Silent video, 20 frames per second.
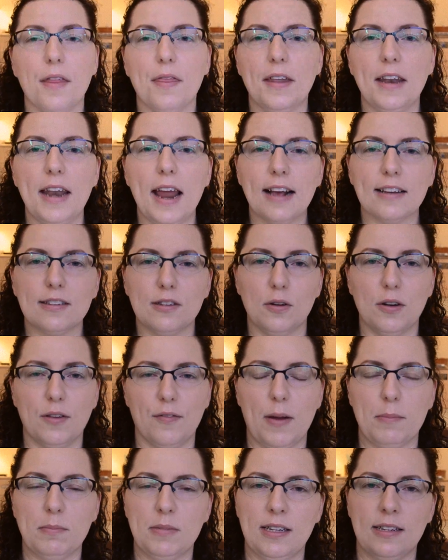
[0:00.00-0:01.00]
the next lot
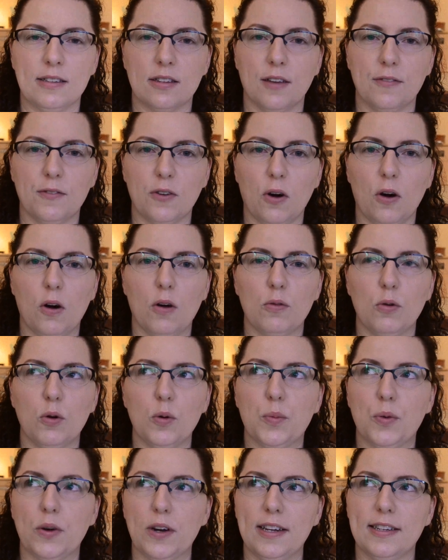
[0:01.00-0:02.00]
of empties I've got are all
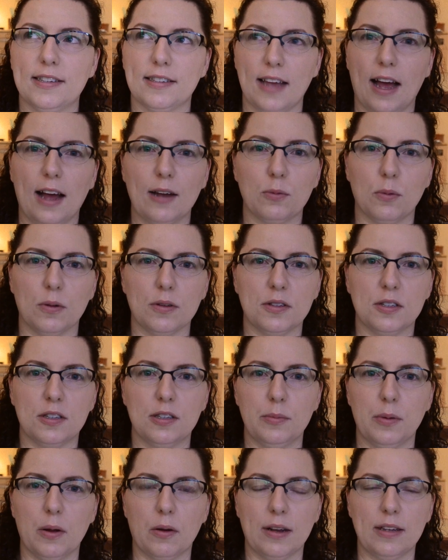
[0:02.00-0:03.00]
pretty sad ones
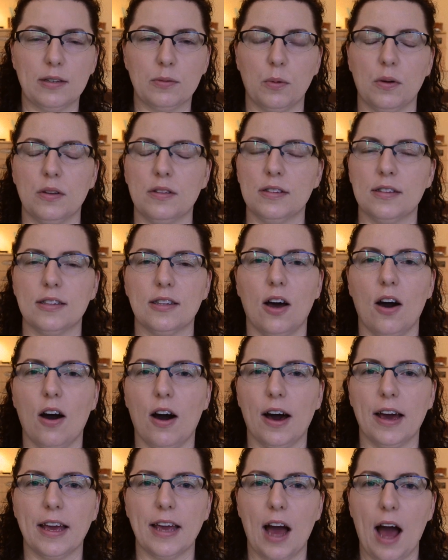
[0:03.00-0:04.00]
to be honest, ones that
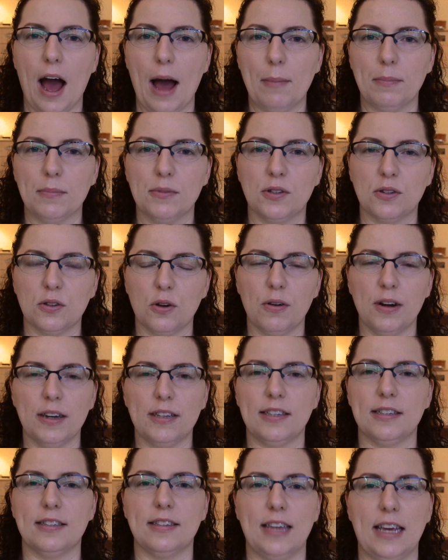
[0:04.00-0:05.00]
I am sorry
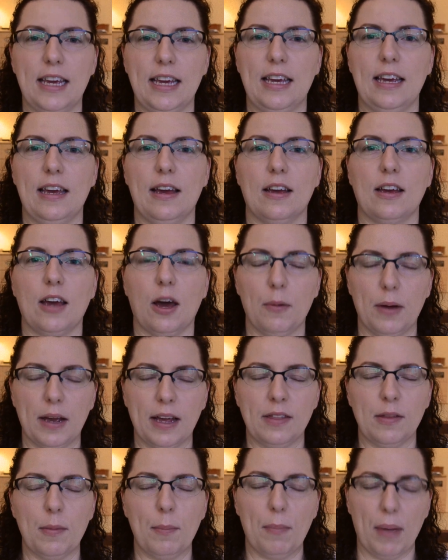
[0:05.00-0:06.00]
to see going
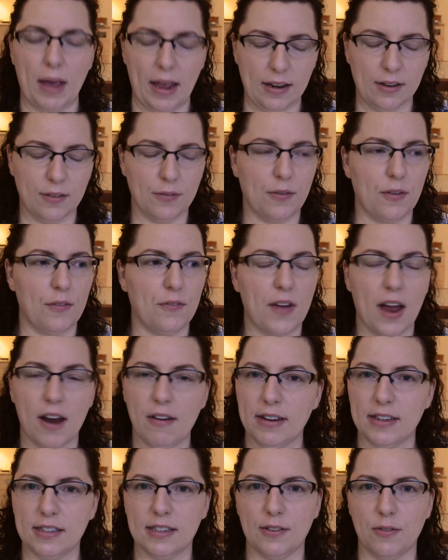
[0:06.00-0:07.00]
in the bin for
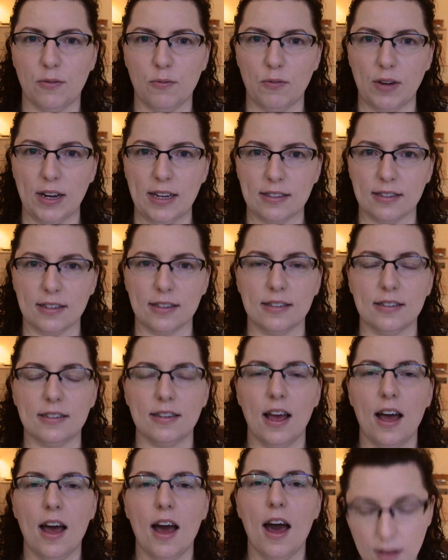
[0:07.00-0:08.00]
various different reasons.
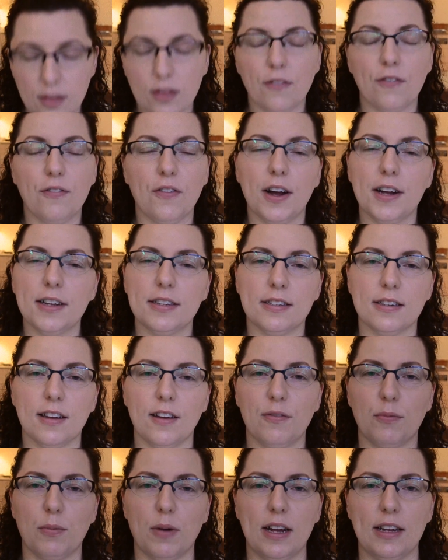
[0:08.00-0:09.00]
The first
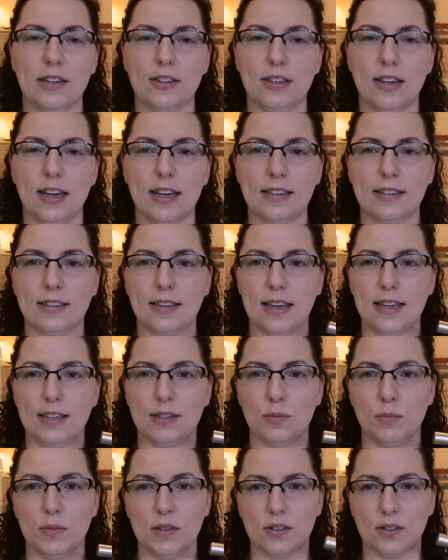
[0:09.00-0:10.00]
of which is
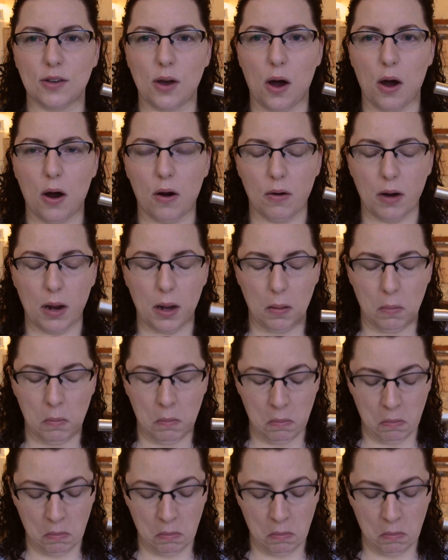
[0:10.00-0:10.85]
this mascara.